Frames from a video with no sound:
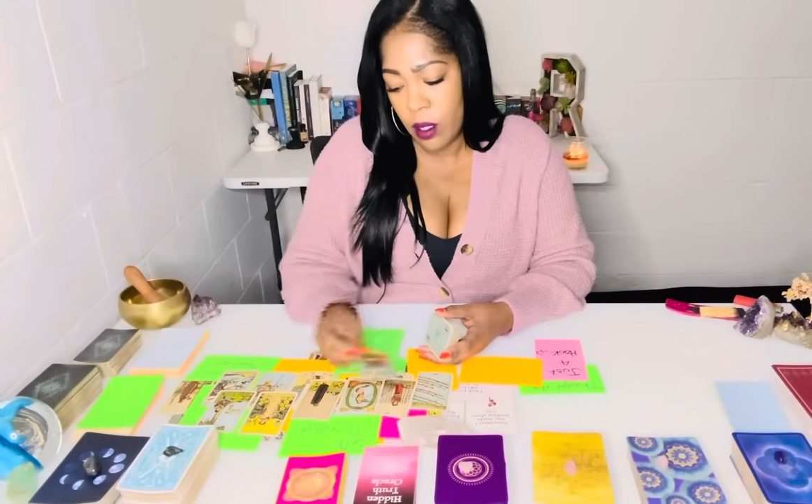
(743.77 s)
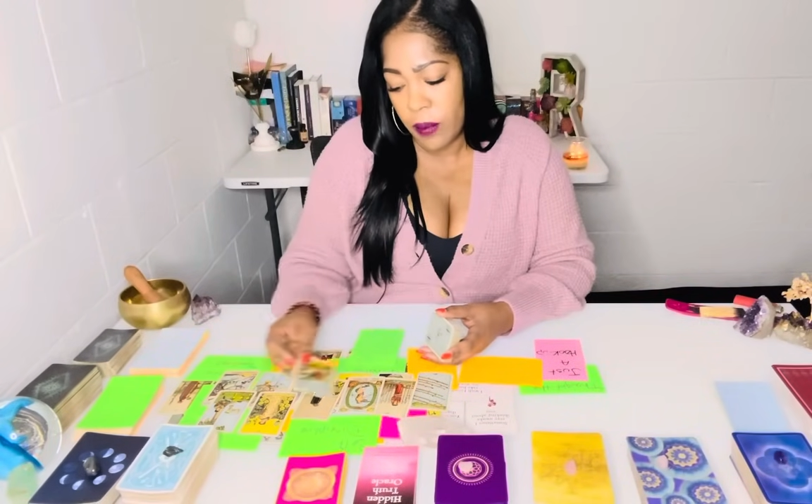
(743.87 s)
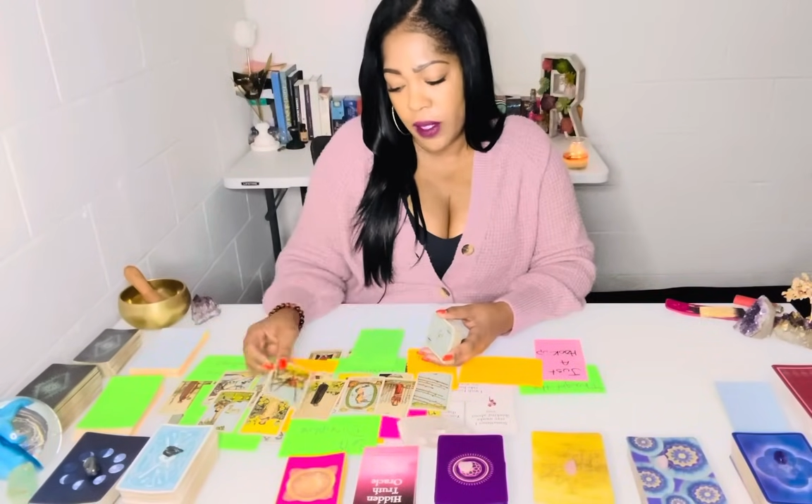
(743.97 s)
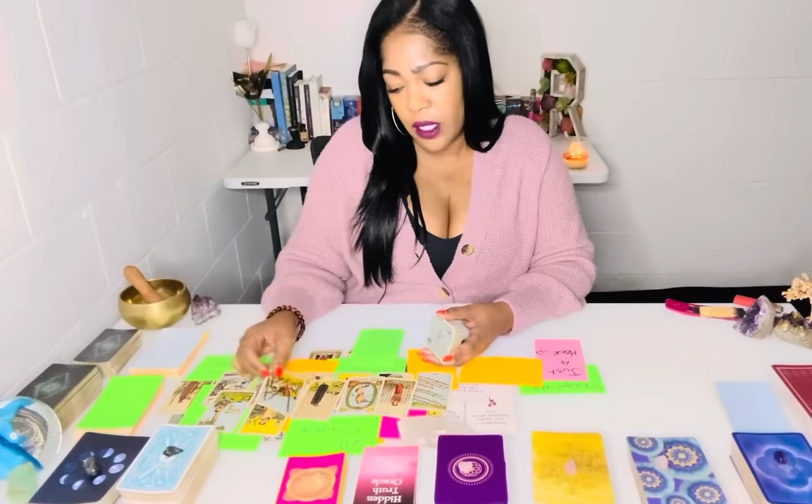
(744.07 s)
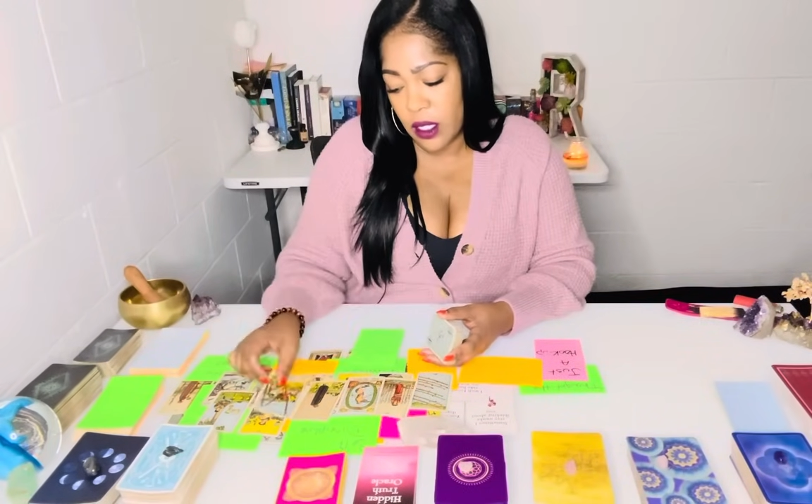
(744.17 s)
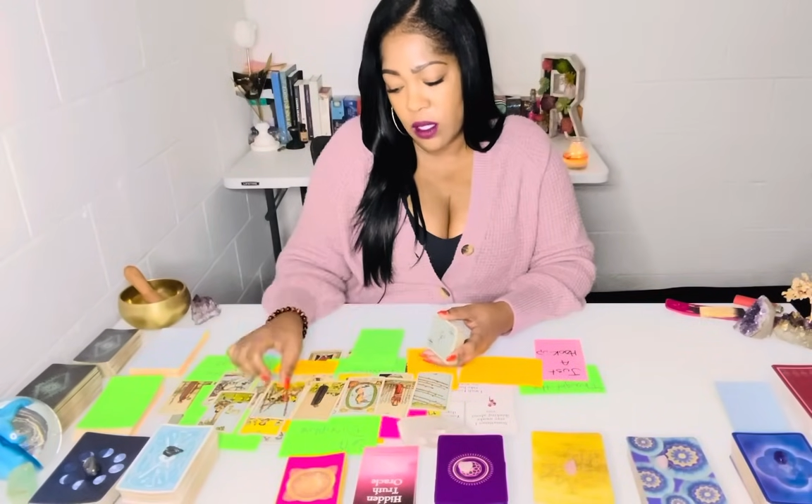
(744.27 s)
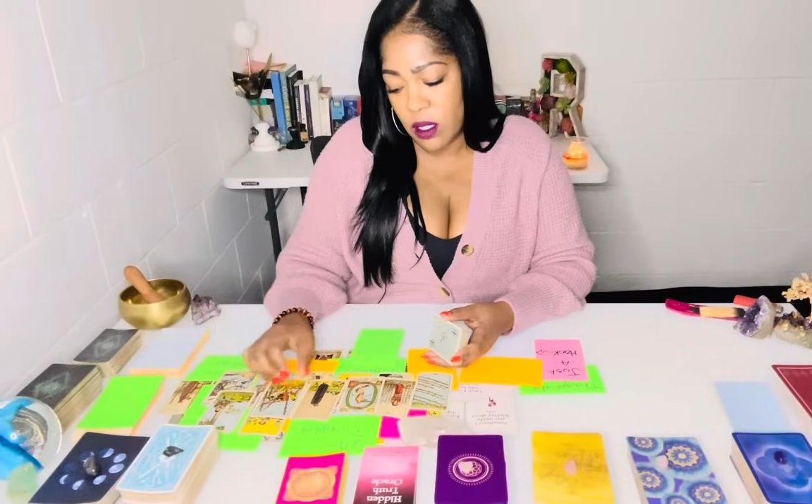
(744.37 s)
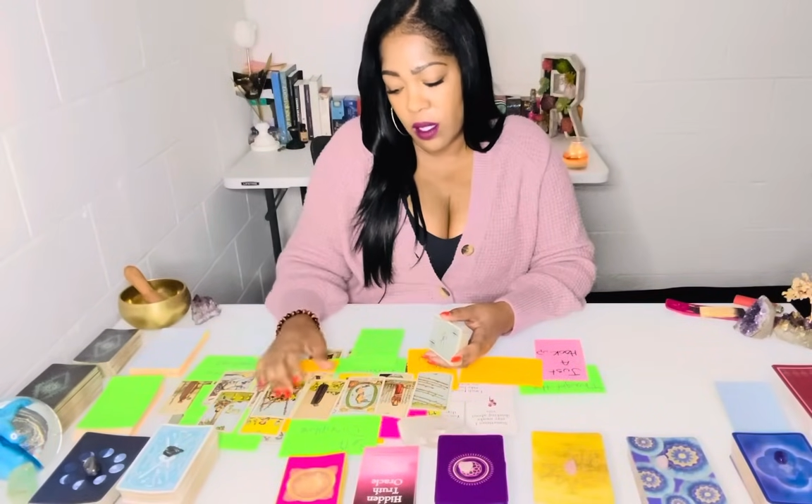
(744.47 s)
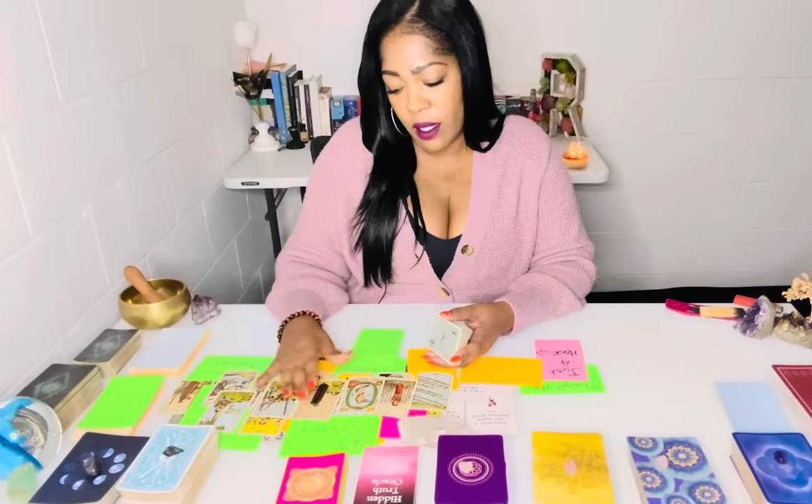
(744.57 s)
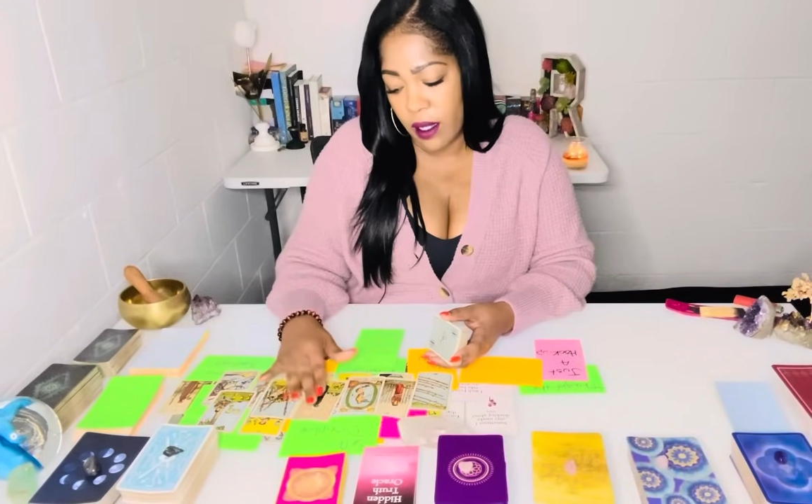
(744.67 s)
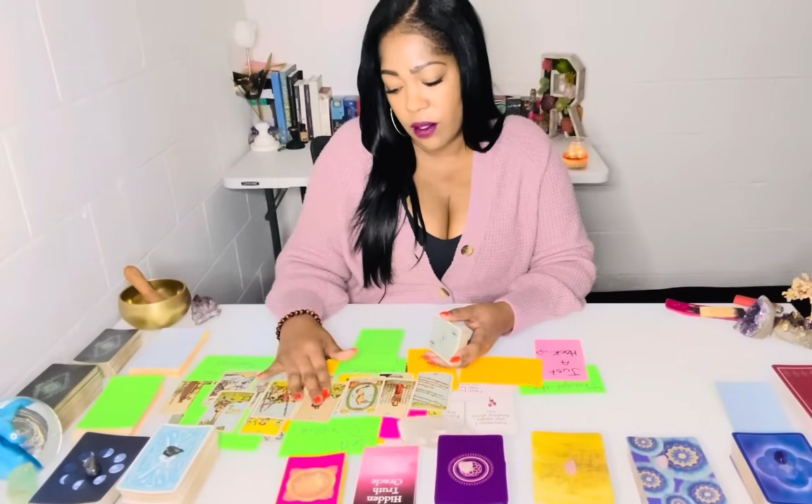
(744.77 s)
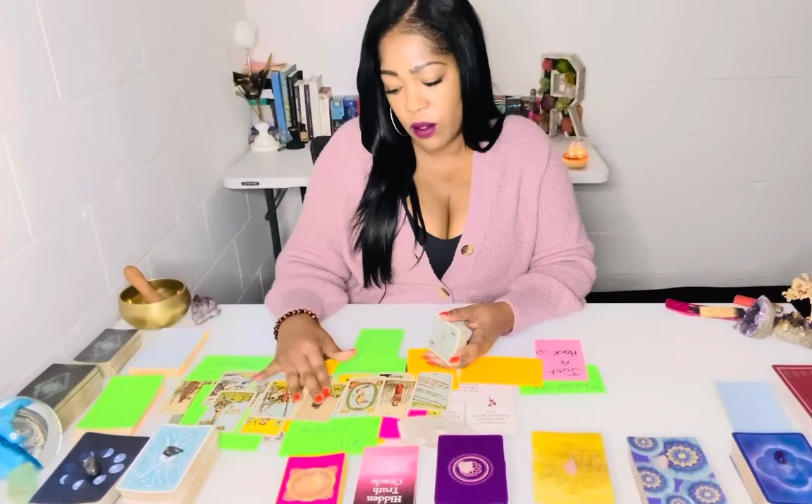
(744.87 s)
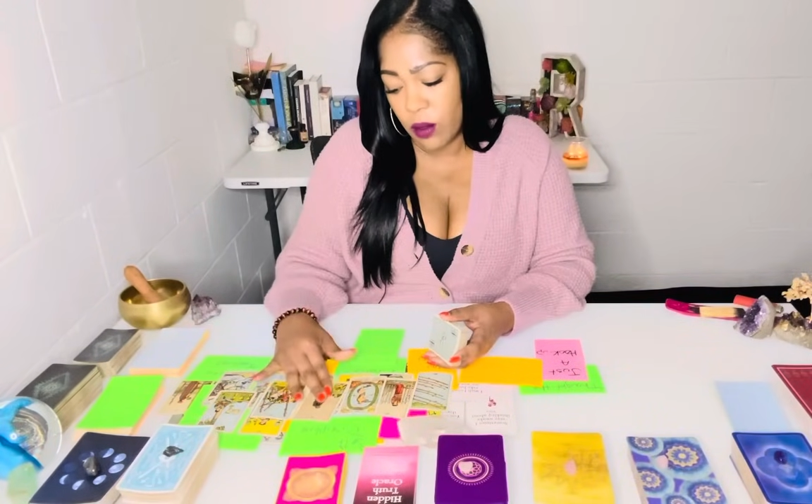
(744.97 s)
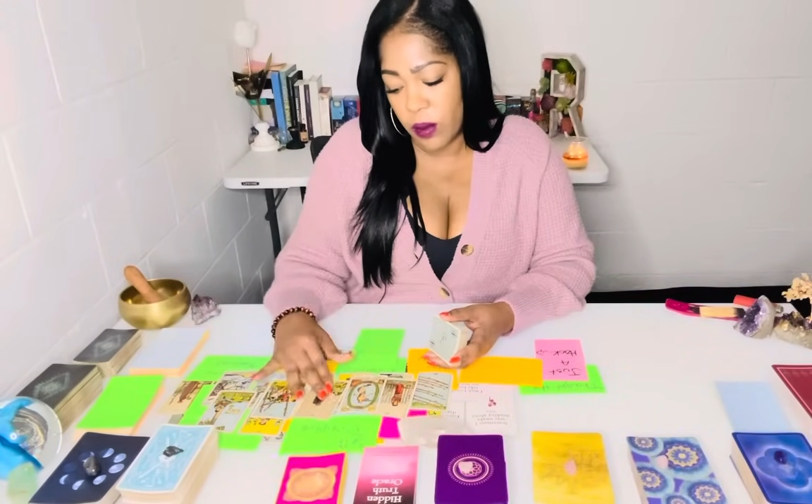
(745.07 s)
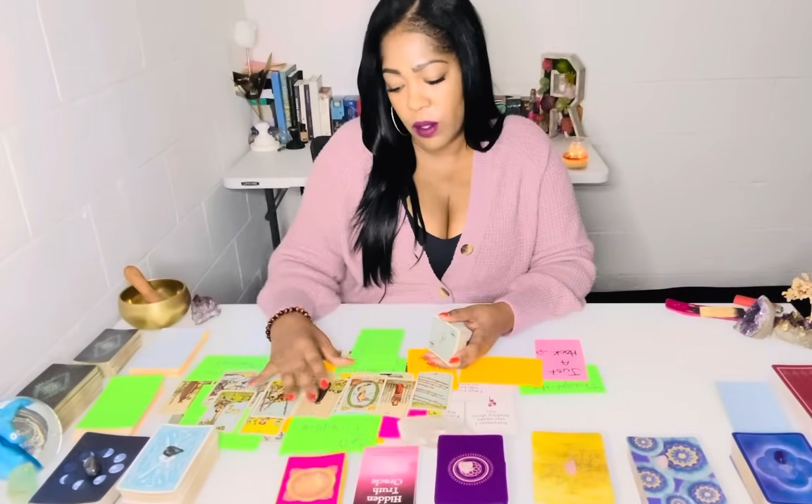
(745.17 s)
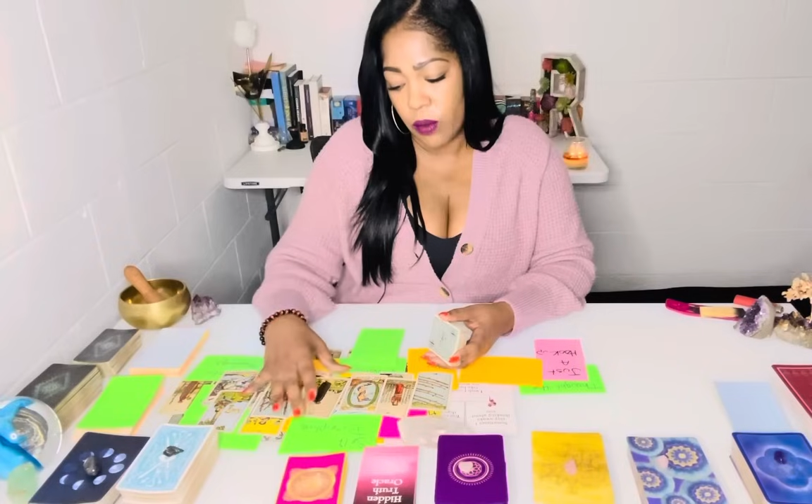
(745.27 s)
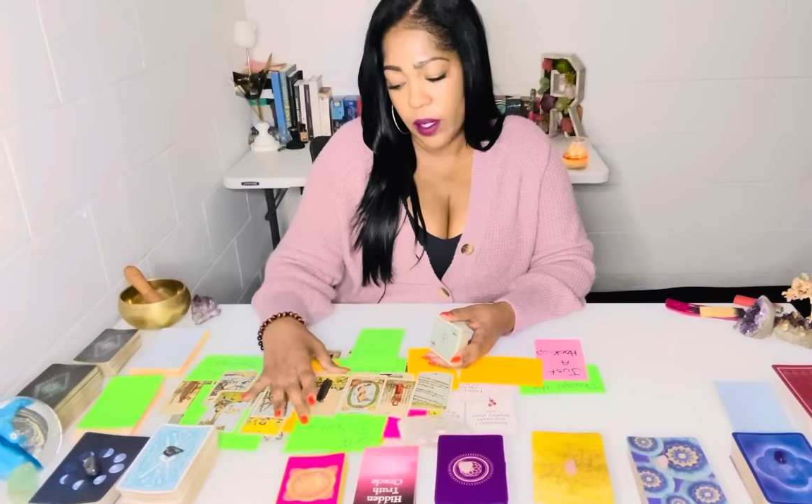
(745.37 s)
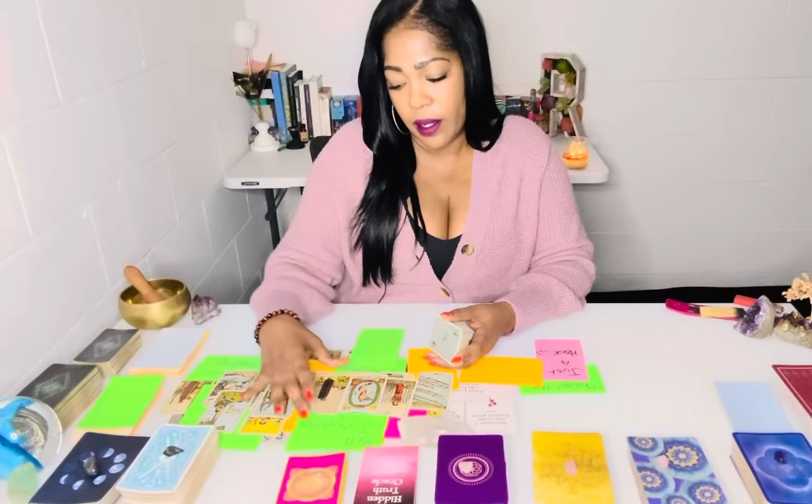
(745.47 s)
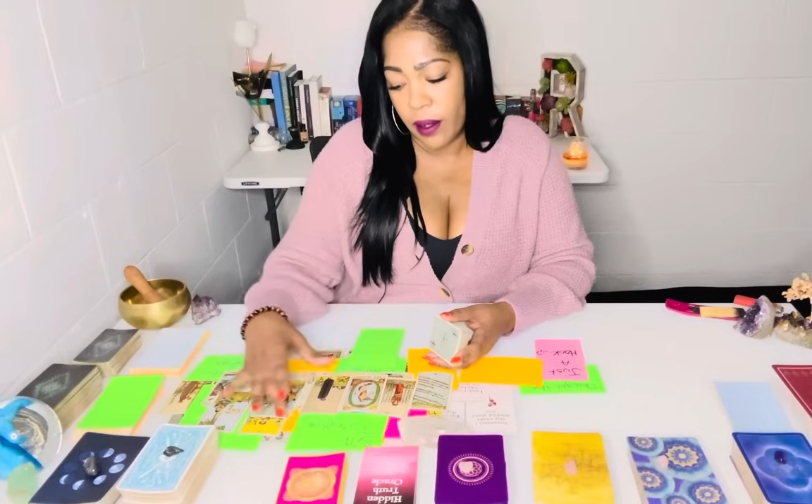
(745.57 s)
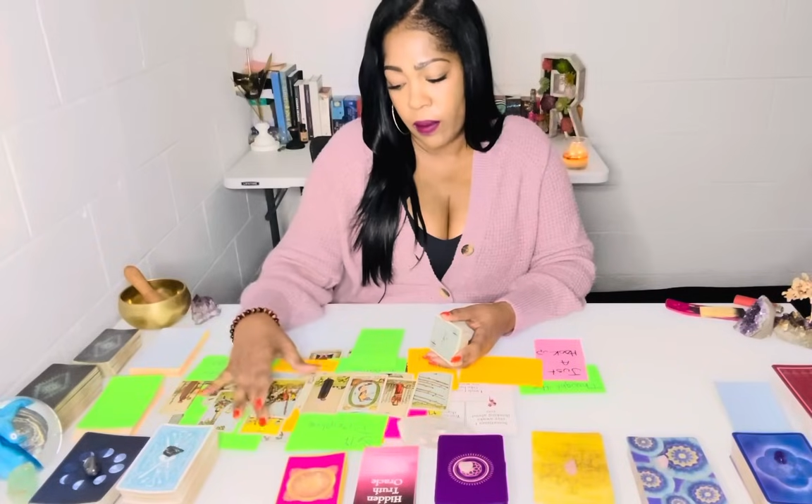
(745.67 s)
because again, you'll be the one
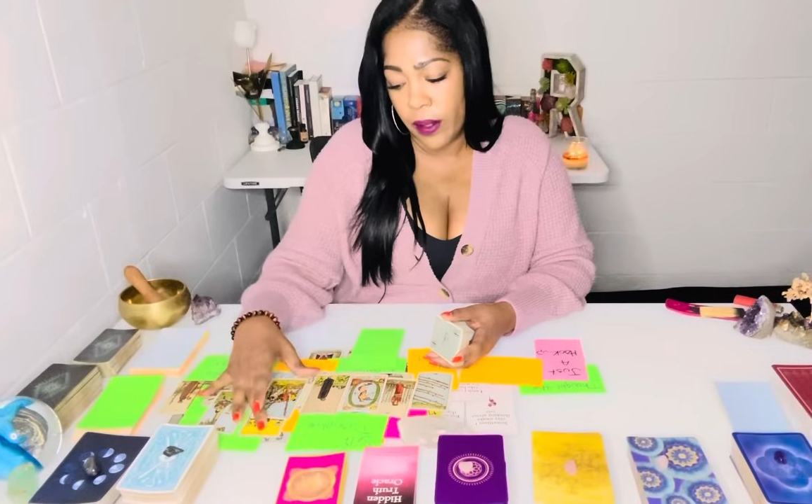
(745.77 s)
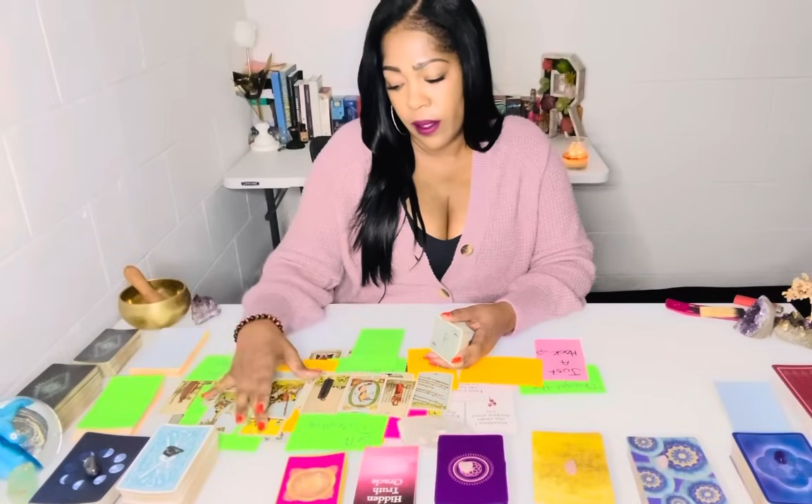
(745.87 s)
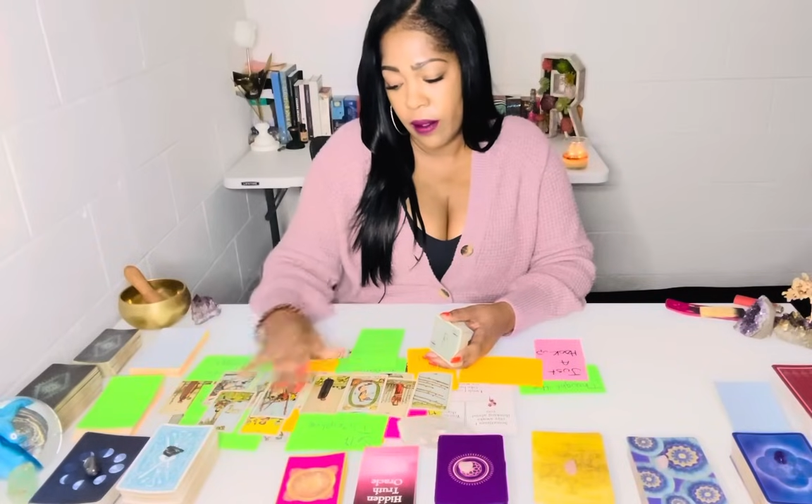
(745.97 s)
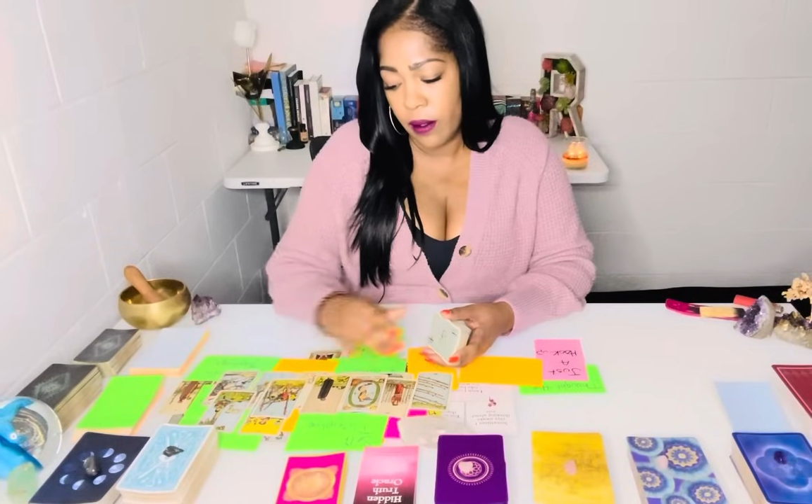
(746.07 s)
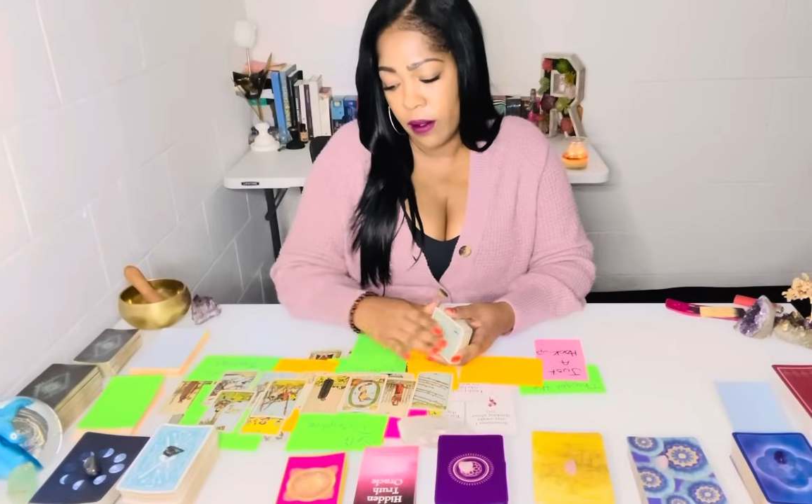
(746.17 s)
that got away.